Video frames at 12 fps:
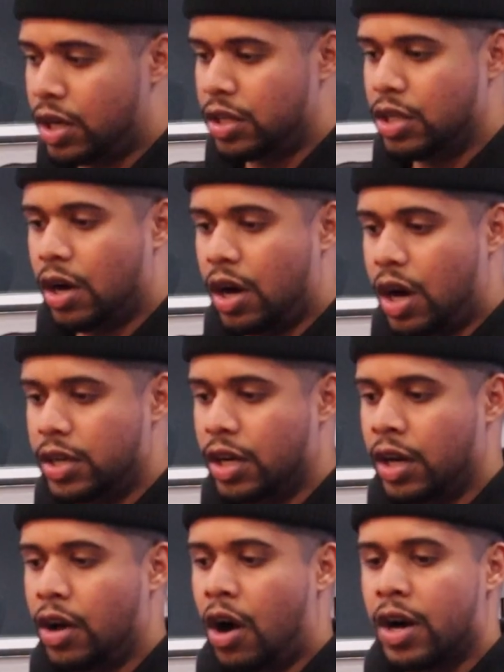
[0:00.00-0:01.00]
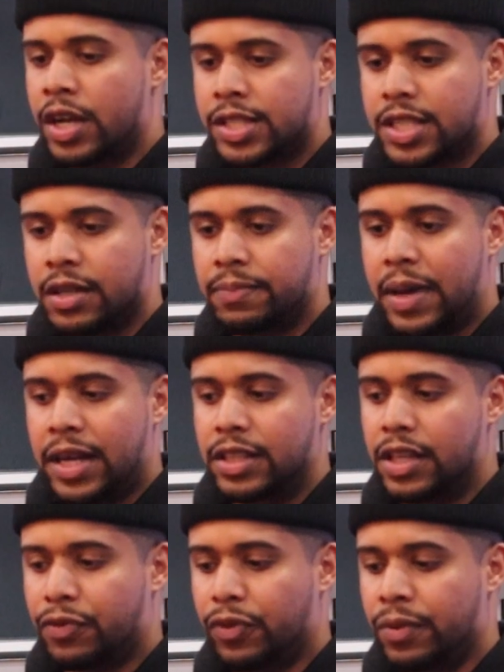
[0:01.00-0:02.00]
you're an artist in
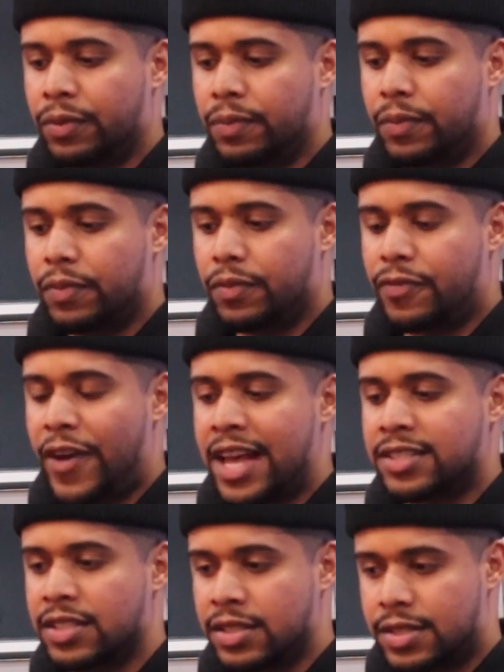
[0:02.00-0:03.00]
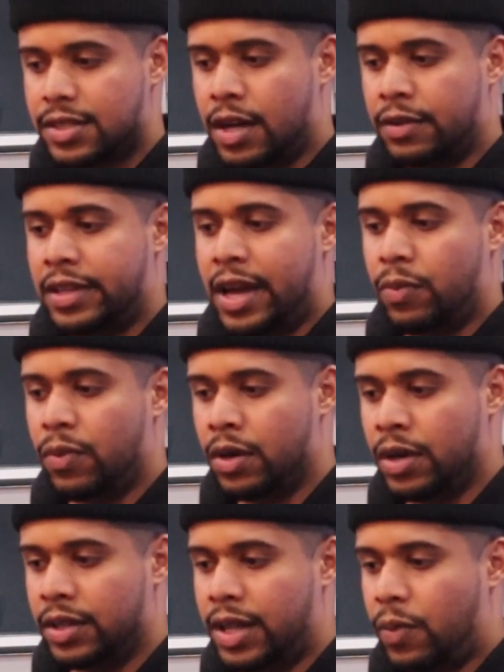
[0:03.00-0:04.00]
many different facets of that
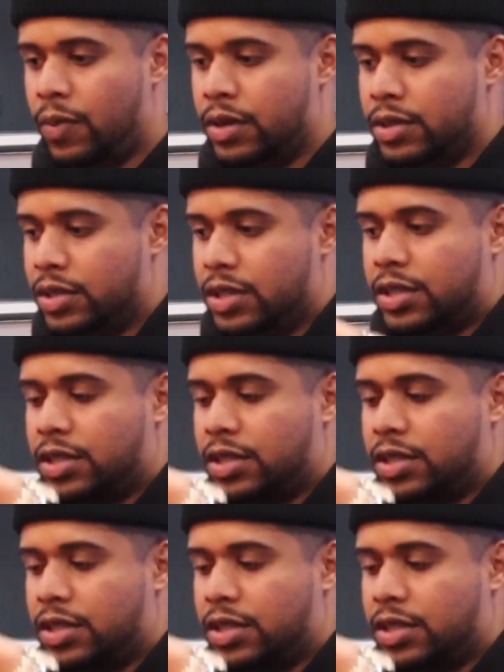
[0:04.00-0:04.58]
word, and that word is